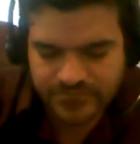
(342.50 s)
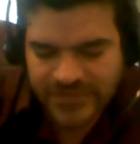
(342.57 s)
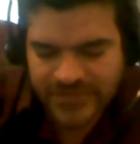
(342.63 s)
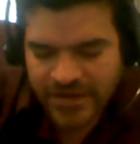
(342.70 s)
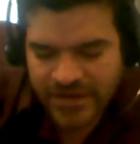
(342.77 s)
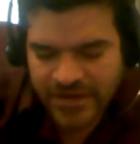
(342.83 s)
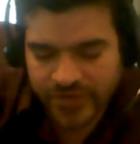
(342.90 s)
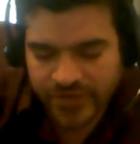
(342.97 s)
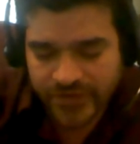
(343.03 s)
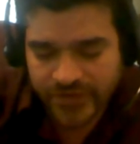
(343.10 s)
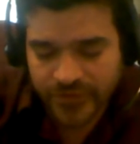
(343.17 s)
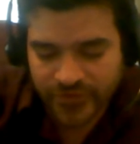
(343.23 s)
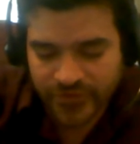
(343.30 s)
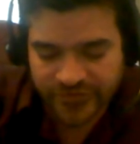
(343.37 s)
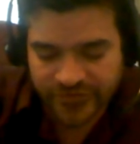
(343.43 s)
Now,
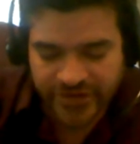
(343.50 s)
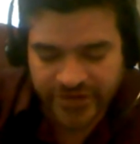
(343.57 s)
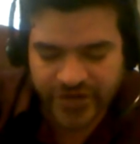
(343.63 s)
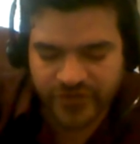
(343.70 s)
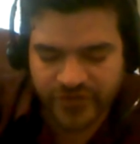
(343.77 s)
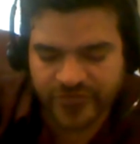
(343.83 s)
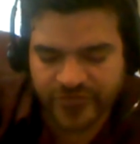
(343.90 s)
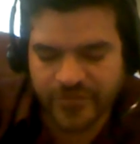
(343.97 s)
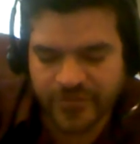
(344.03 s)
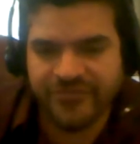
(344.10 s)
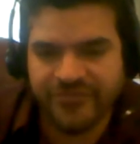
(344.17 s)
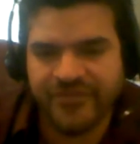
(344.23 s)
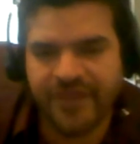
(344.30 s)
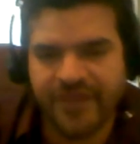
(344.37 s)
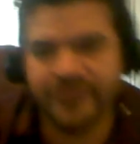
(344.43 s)
these ones right here are some of my
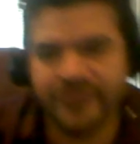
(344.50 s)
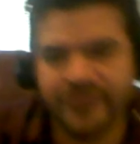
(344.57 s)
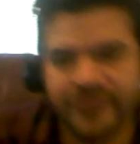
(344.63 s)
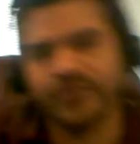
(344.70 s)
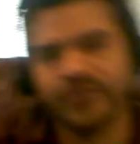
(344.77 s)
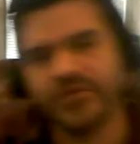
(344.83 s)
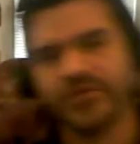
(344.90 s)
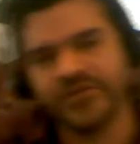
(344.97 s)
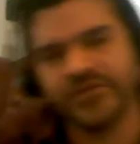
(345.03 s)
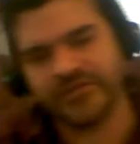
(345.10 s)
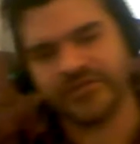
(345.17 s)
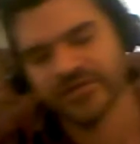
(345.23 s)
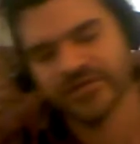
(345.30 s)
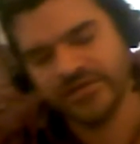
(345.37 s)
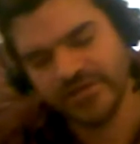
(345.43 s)
favorite ones.
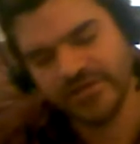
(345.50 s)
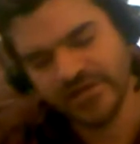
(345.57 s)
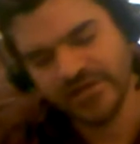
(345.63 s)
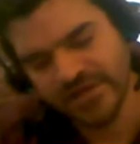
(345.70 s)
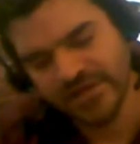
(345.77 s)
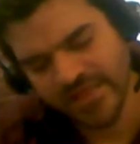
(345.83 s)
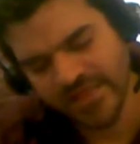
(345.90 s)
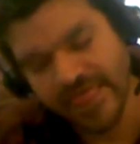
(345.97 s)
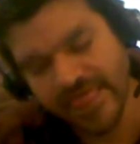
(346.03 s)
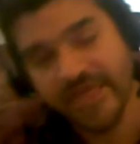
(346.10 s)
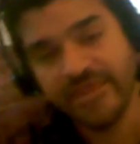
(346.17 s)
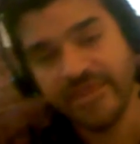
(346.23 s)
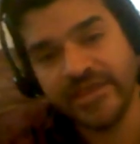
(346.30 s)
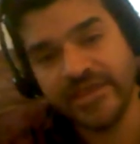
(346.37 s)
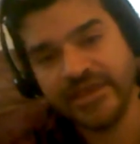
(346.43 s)

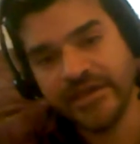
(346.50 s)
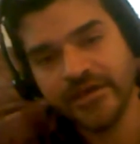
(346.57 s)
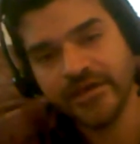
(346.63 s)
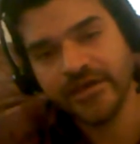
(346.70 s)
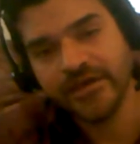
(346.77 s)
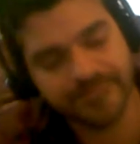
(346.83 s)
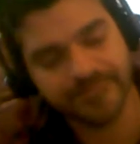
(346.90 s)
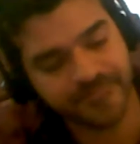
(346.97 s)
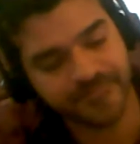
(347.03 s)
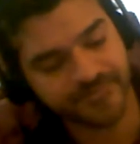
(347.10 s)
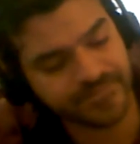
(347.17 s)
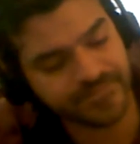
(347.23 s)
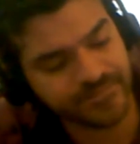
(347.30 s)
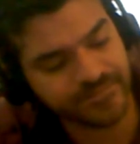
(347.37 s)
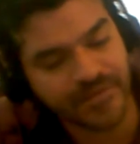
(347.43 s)
The
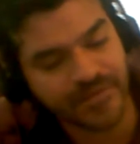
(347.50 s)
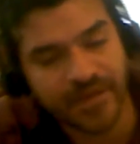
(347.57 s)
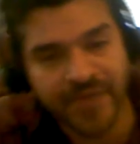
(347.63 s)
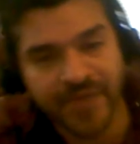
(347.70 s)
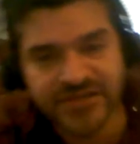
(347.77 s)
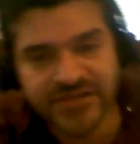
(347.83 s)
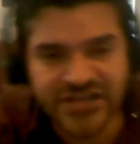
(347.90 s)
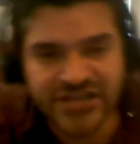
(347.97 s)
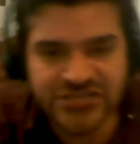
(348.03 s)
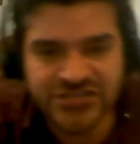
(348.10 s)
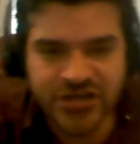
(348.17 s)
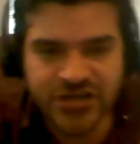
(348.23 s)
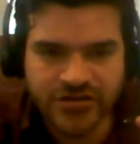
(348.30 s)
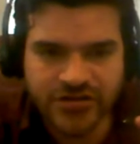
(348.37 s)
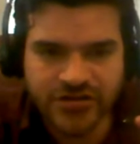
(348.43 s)
imagination
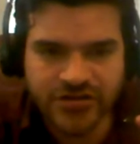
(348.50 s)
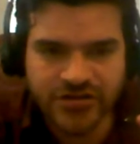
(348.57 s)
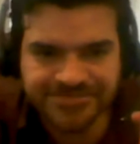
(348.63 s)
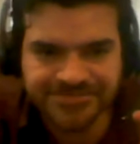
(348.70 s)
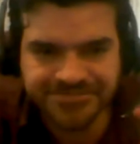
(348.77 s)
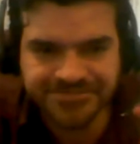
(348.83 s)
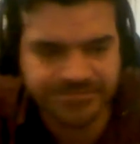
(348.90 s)
cards.